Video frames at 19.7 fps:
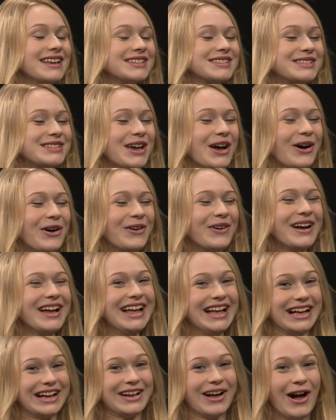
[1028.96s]
So
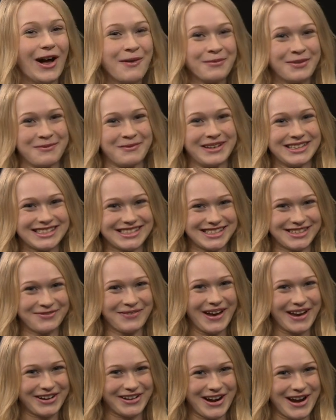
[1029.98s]
compliments to
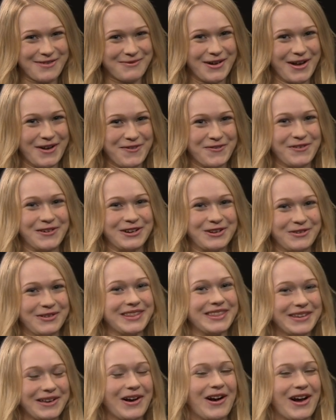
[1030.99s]
my grandma for
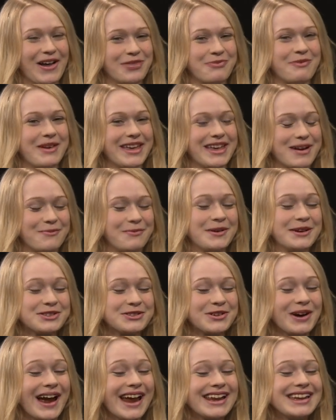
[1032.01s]
doing the goth makeup. We
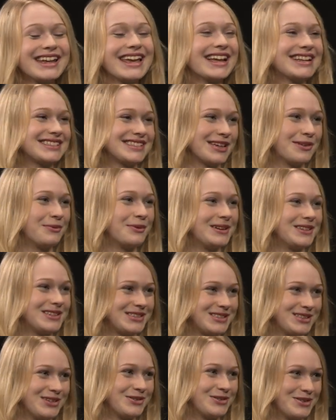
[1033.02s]
tried to get someone
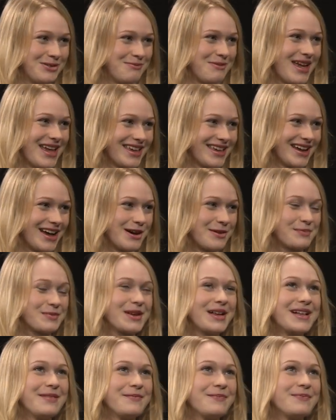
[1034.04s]
to do the makeup
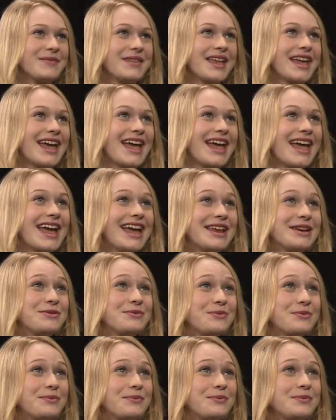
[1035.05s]
and
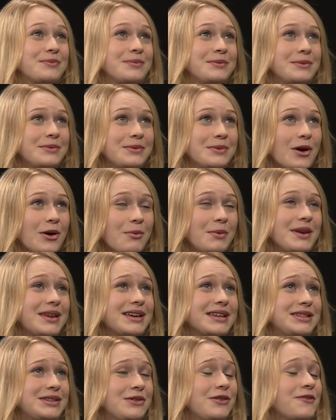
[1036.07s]
nobody
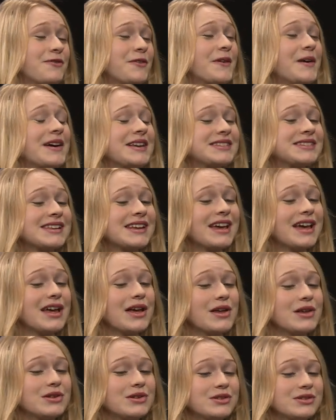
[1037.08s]
could do it for us.
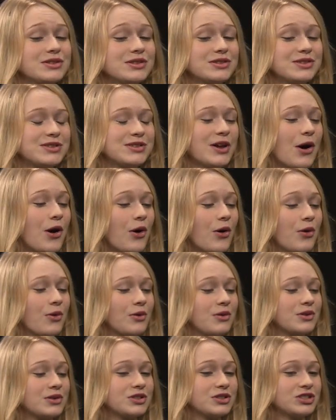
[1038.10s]
So
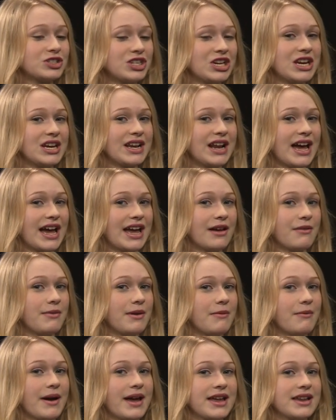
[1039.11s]
she and I,
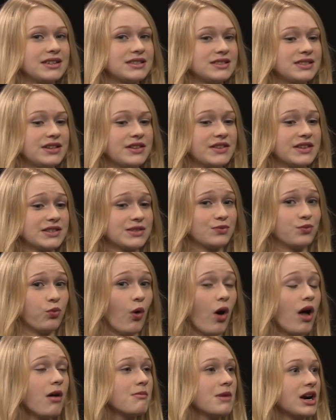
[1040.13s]
we went to this
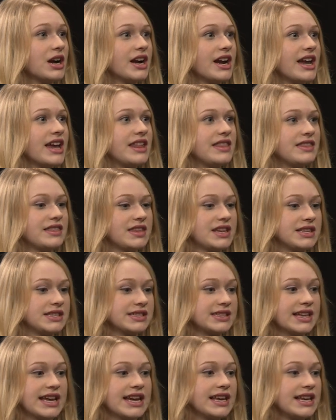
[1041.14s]
Walmart and
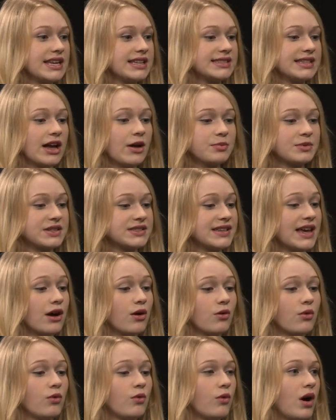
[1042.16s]
these ladies helped us
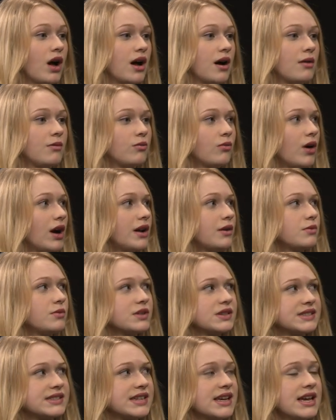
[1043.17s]
out. One
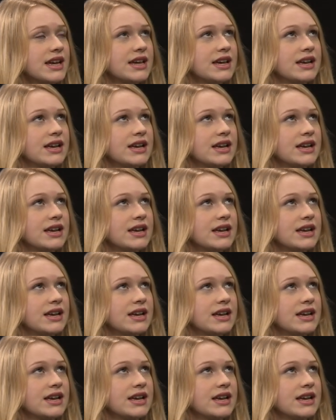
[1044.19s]
was,